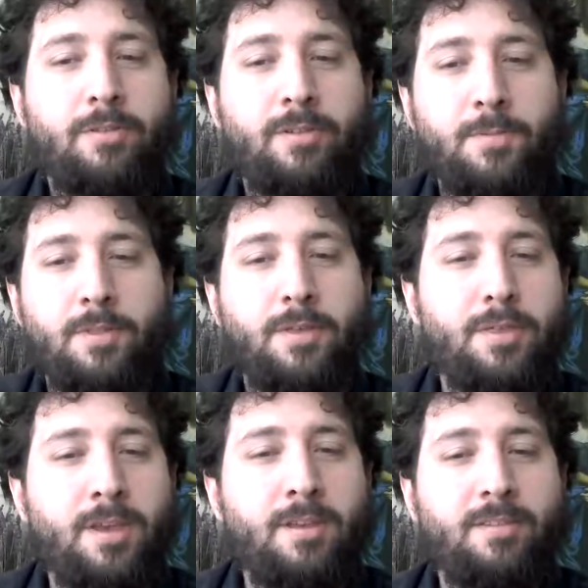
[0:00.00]
some of the
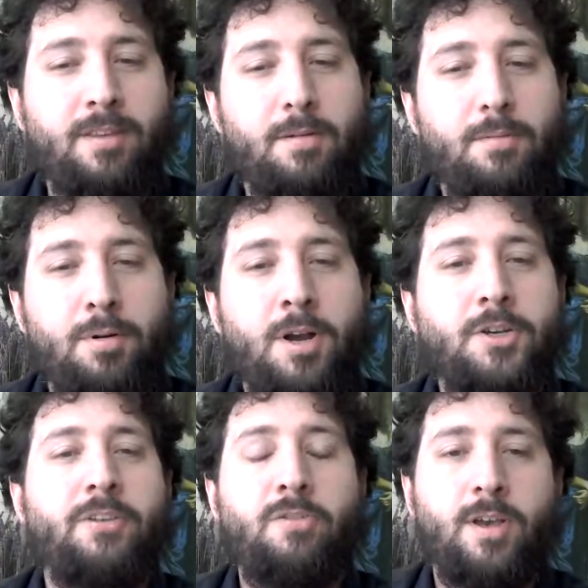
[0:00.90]
things that
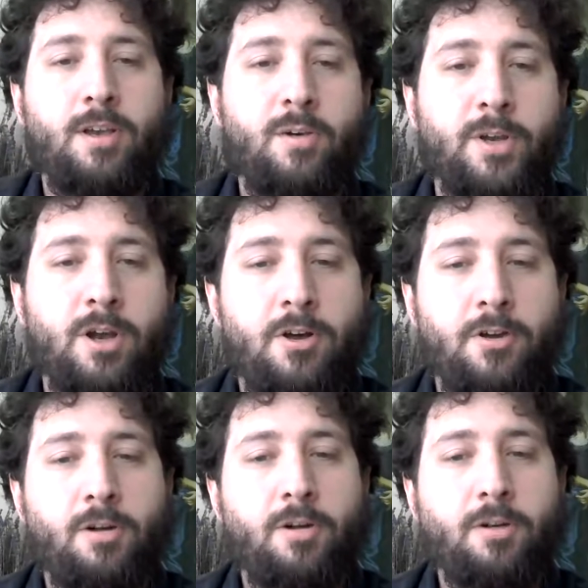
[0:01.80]
projects you've got going on
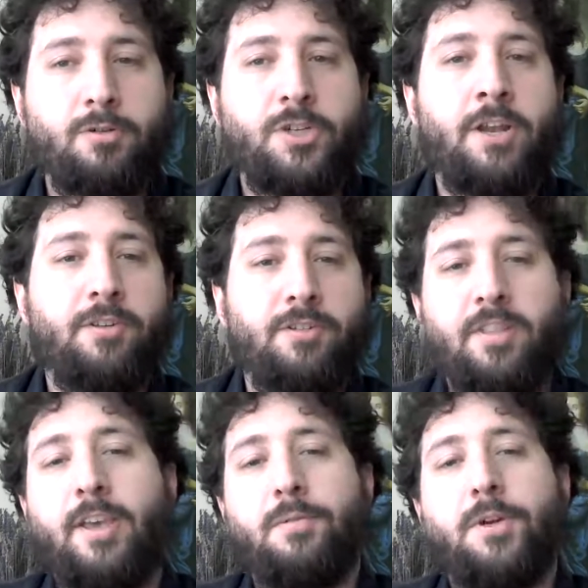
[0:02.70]
or channels that
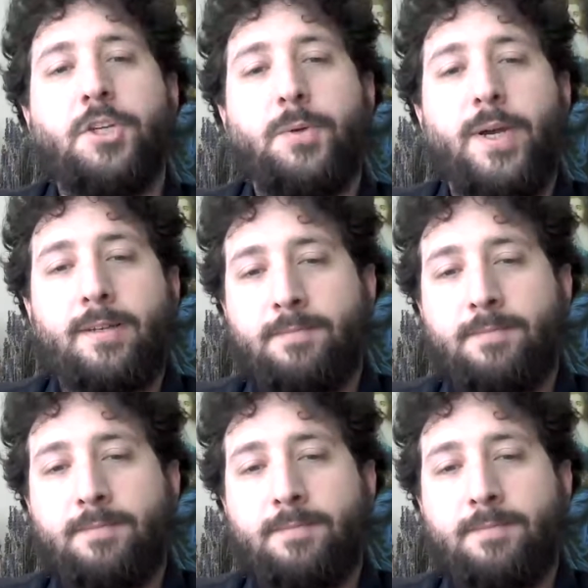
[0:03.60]
they can reach you at?